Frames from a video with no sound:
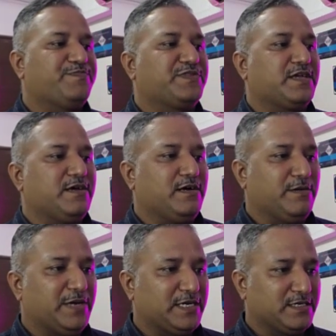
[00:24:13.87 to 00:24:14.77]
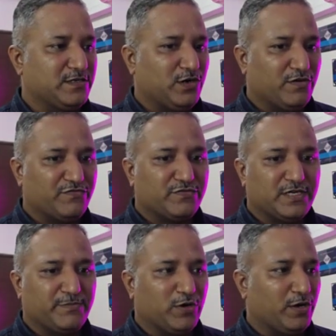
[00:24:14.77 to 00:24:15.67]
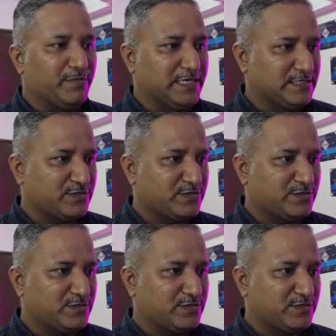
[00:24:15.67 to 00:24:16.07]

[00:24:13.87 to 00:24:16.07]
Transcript: manner of deployments,